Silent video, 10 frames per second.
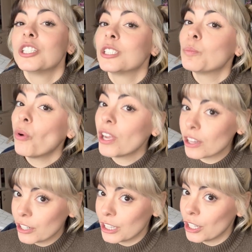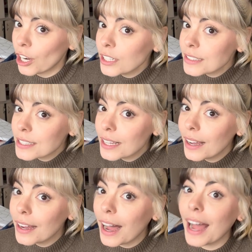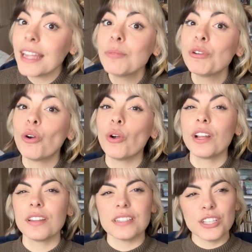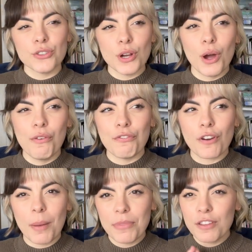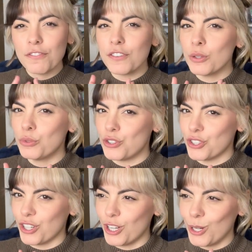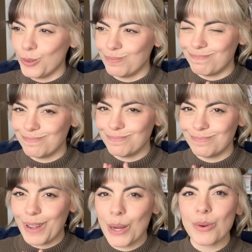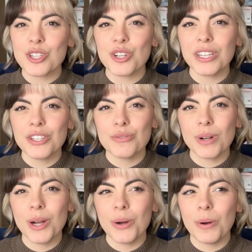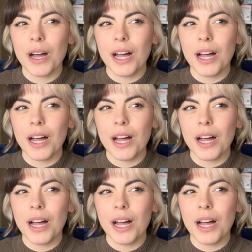Spoiler alert, I am recording this intro from the future. My original intro,